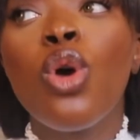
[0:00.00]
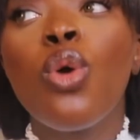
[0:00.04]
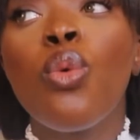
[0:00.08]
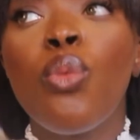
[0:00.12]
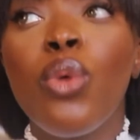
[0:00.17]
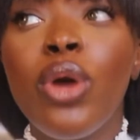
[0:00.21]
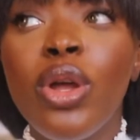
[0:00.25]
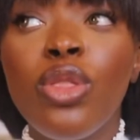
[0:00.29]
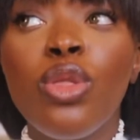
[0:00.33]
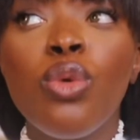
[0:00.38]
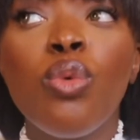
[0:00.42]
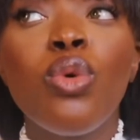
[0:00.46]

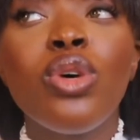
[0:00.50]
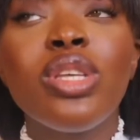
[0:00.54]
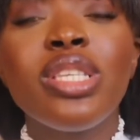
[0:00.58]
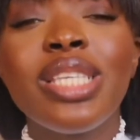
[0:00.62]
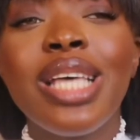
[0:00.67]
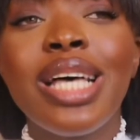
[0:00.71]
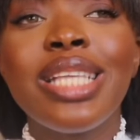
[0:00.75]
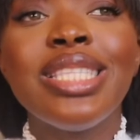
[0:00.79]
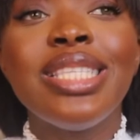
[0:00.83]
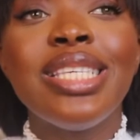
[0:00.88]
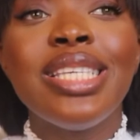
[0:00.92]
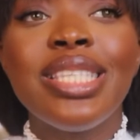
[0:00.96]
we're the ones
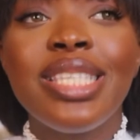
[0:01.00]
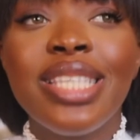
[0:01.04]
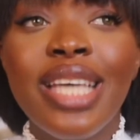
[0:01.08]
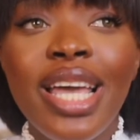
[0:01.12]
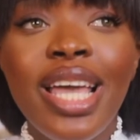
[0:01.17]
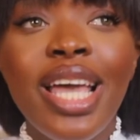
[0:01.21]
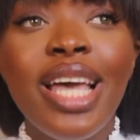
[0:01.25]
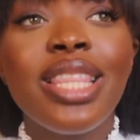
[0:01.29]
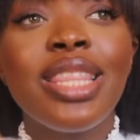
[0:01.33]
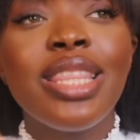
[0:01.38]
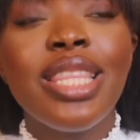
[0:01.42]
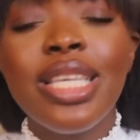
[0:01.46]
that
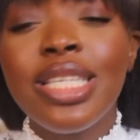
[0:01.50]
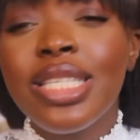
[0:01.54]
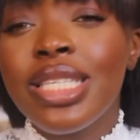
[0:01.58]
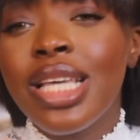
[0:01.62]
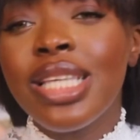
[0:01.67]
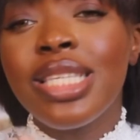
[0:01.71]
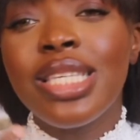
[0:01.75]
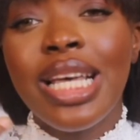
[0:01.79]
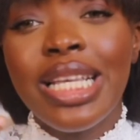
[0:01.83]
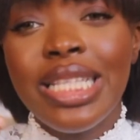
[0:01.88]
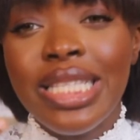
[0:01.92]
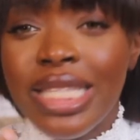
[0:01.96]
desire things
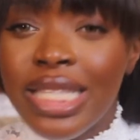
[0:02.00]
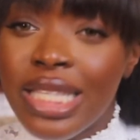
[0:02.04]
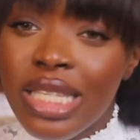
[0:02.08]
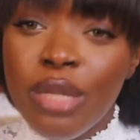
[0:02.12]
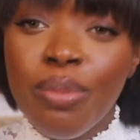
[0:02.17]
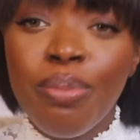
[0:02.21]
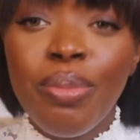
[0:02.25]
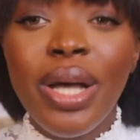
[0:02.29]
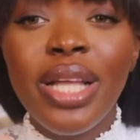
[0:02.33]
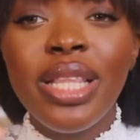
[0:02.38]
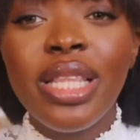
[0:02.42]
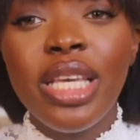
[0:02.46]
that are
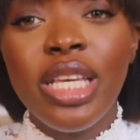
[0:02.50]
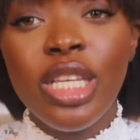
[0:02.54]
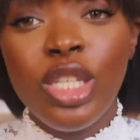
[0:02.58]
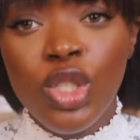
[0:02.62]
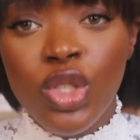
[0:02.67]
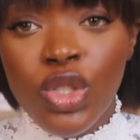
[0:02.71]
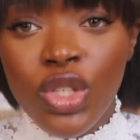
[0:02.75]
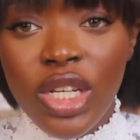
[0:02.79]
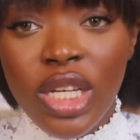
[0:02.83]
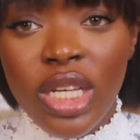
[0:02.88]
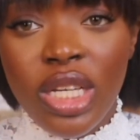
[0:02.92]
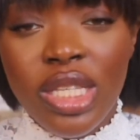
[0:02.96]
deep and
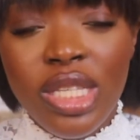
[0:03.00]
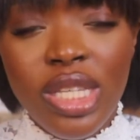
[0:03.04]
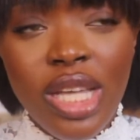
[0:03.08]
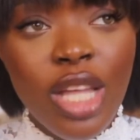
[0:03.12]
intricate.